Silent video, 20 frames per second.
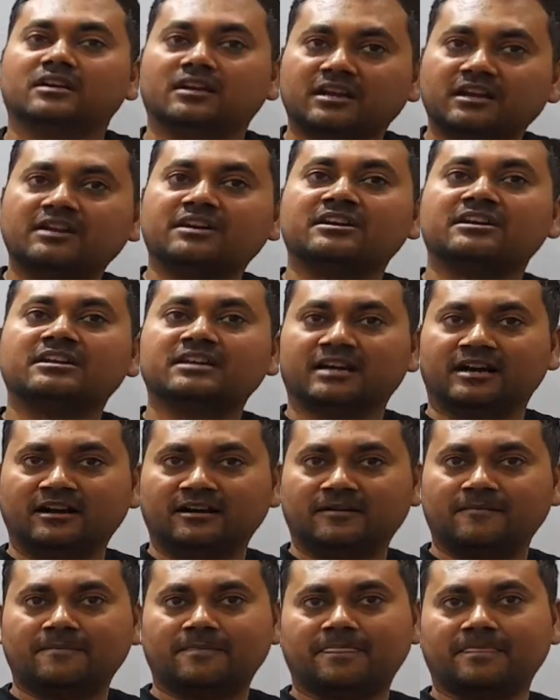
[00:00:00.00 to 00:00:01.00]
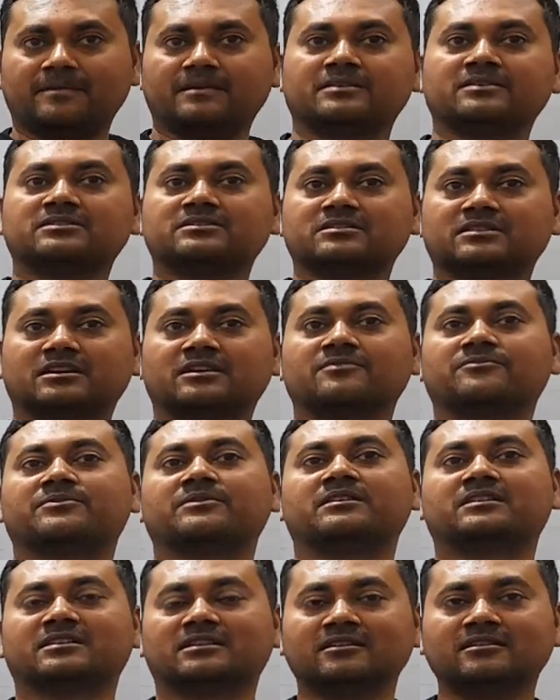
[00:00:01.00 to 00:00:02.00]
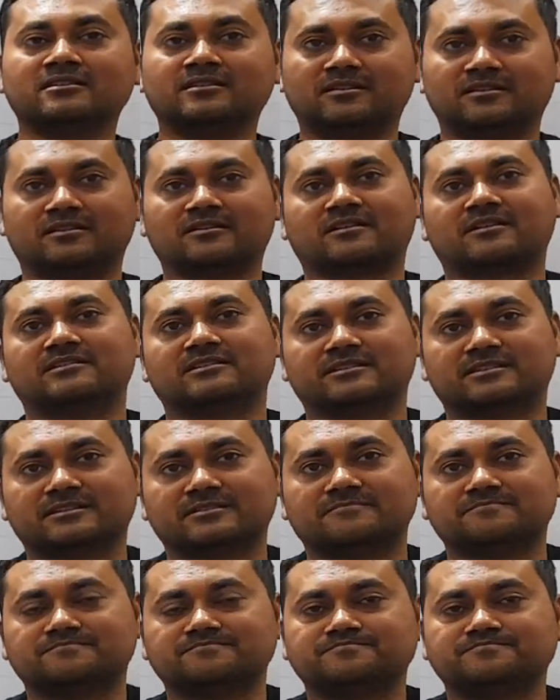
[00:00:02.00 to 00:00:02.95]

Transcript: India is a federal country.